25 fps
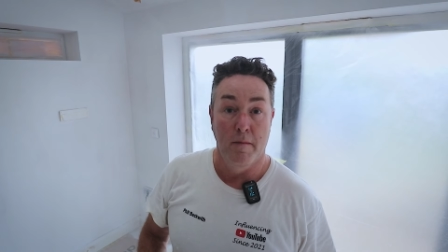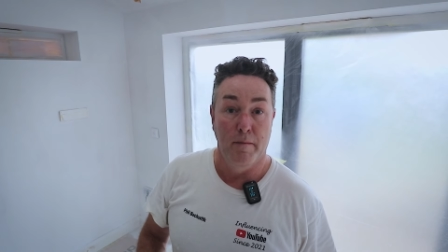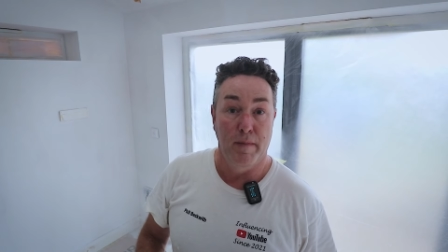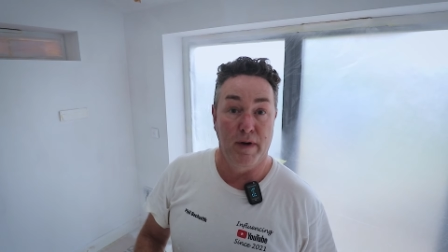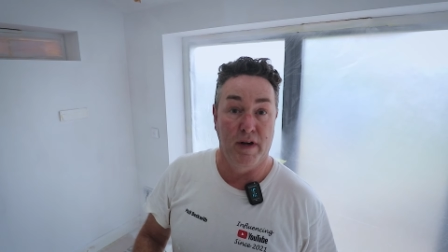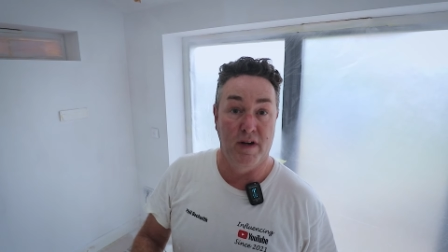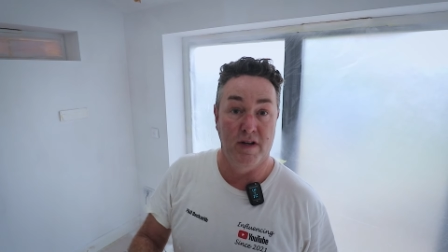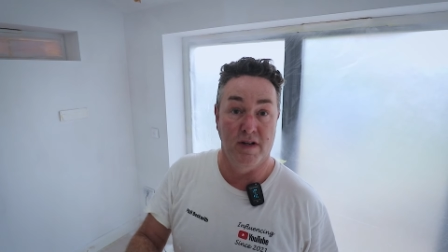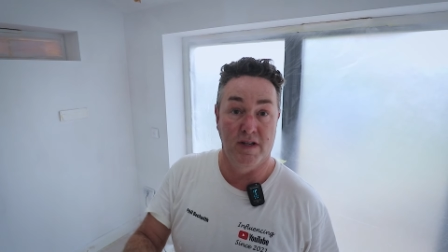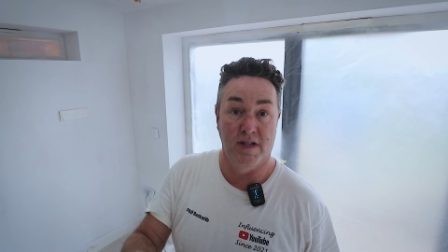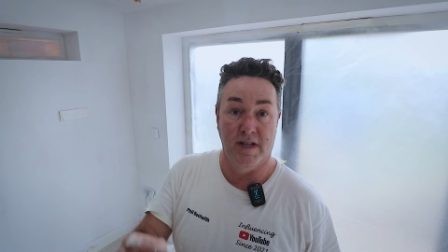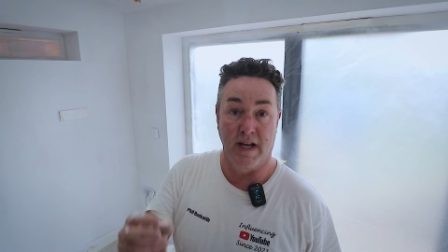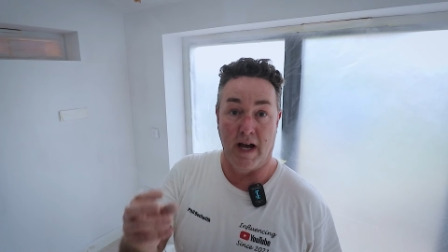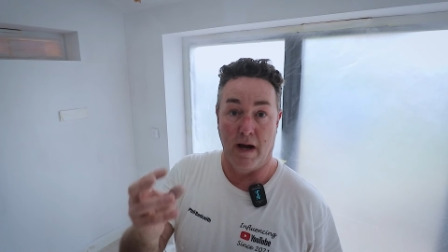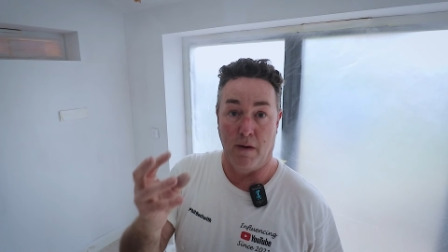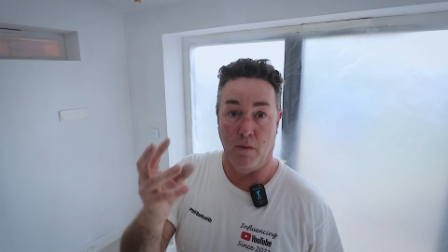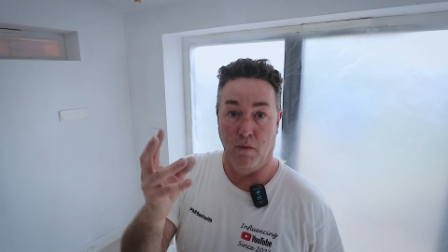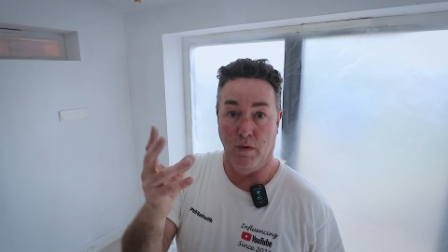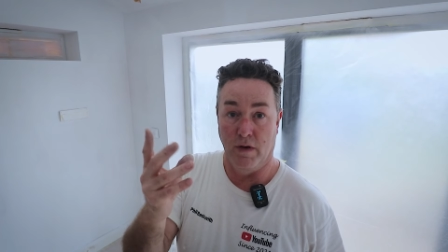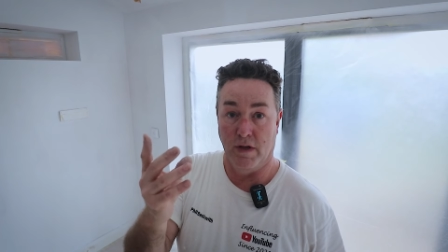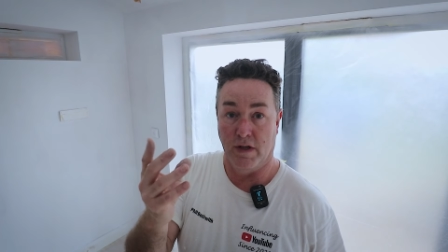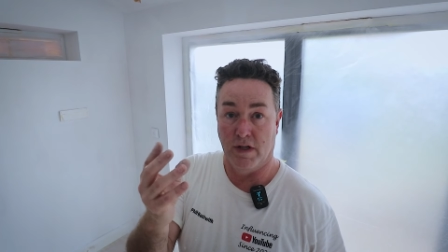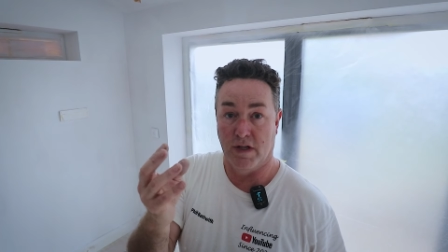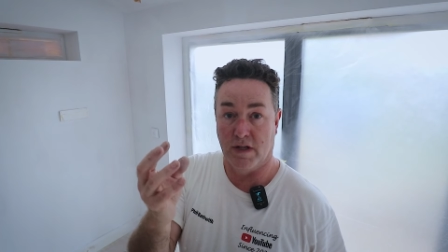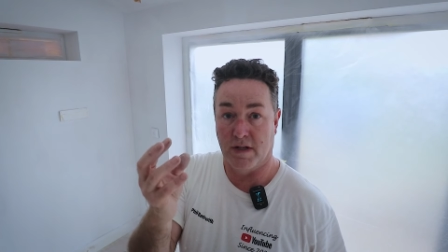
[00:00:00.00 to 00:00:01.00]
because
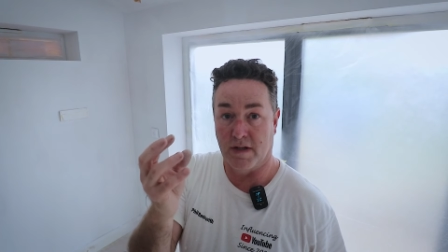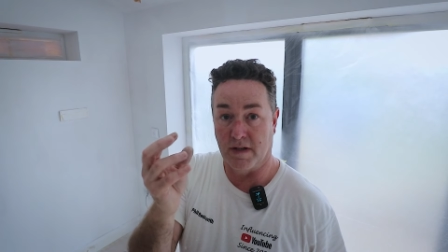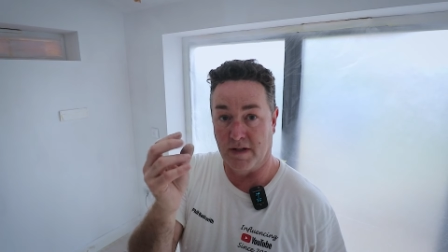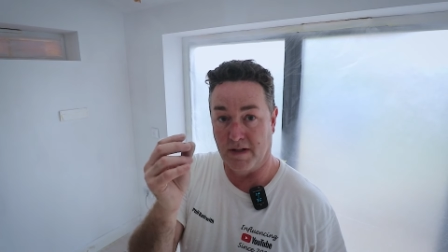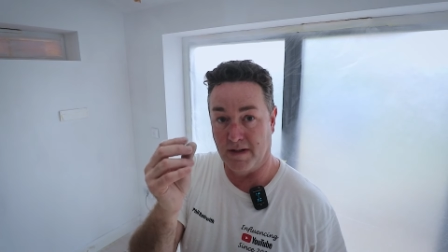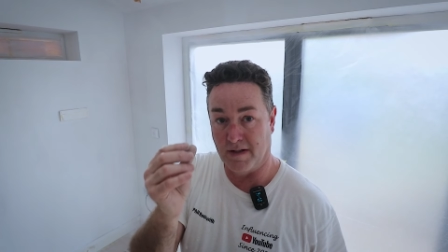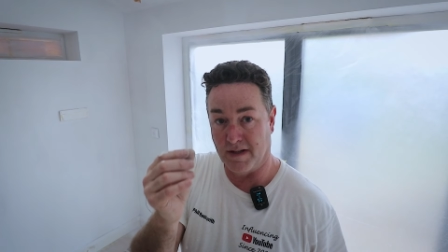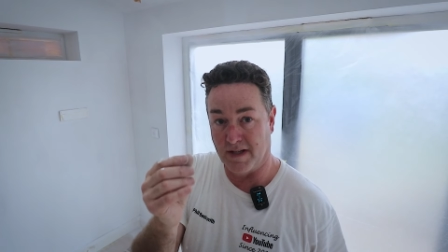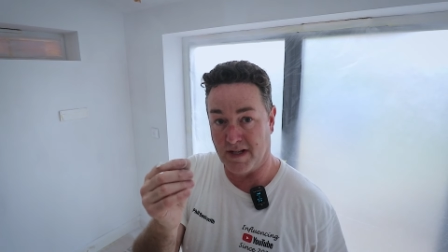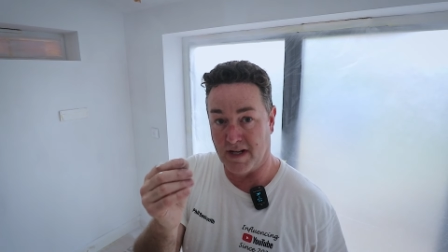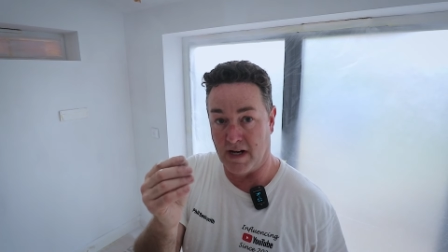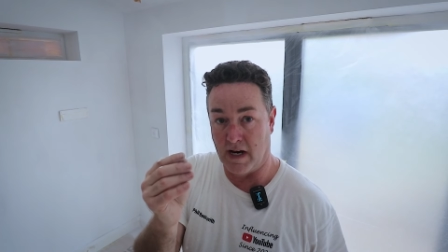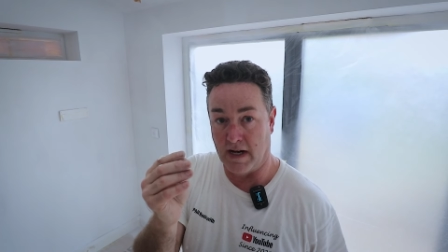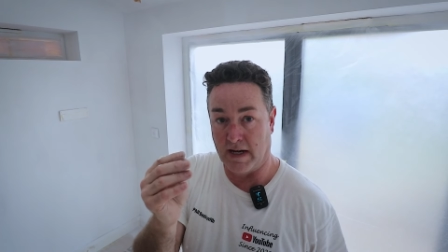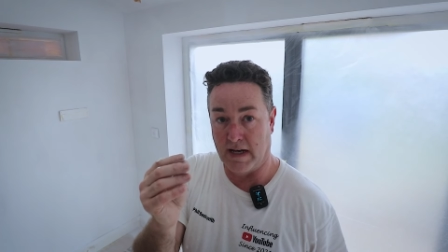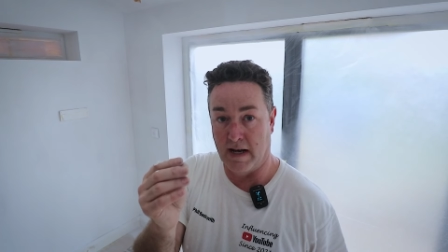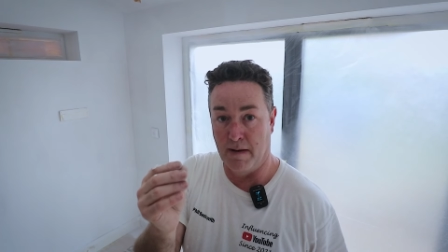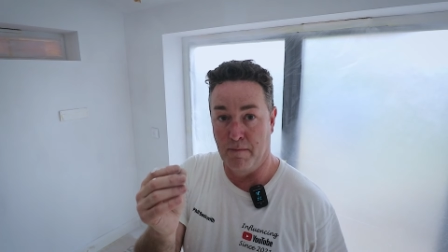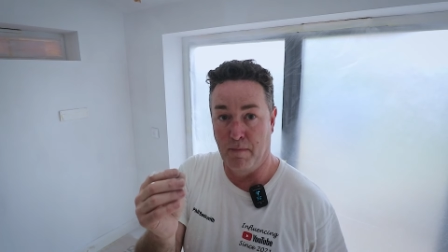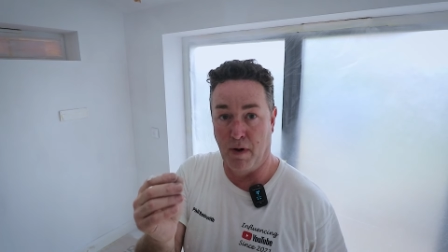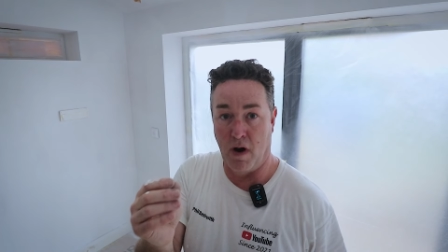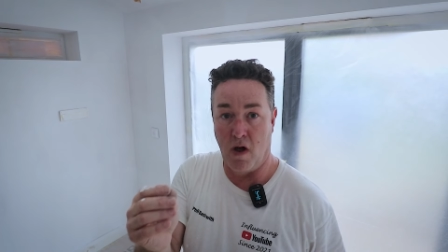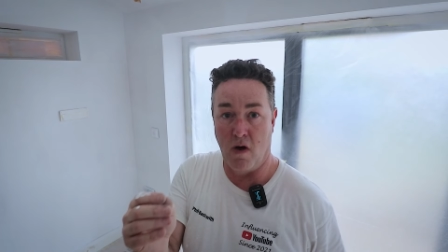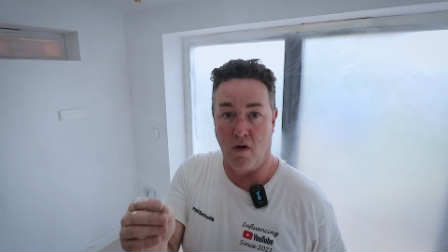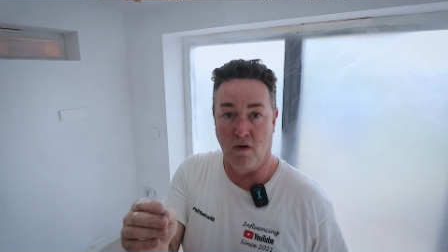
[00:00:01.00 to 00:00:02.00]
that was
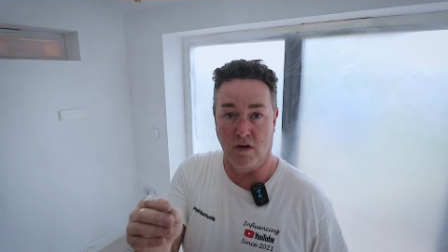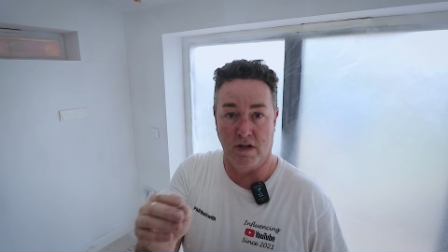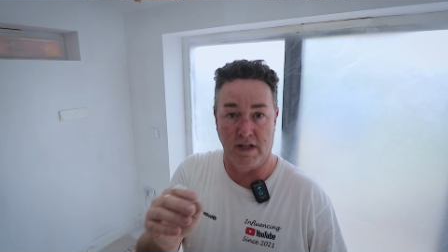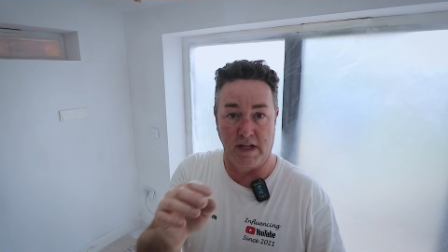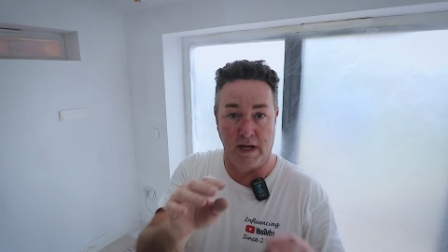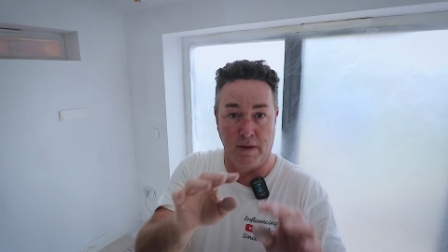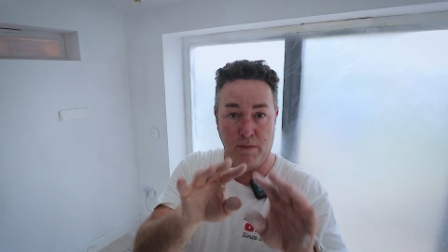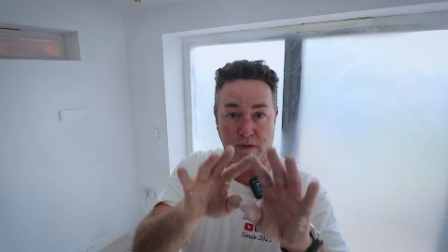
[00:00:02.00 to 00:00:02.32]
slightly blocked.